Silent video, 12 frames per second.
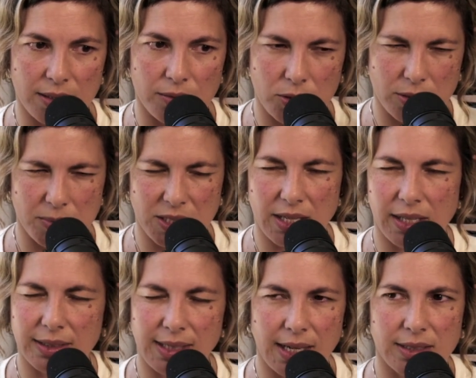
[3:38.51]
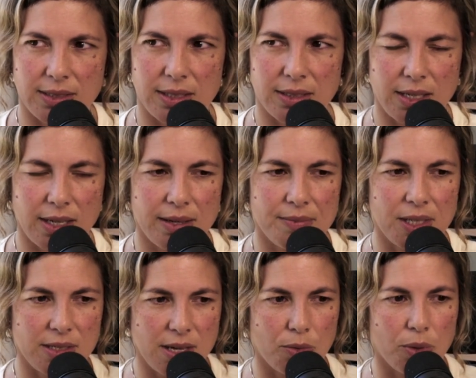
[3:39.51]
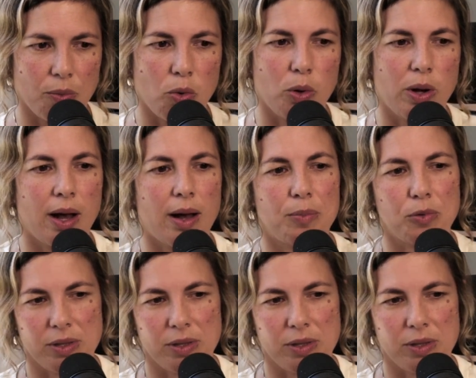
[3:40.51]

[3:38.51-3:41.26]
There was a missile attack at 6 a.m. That's how we woke up,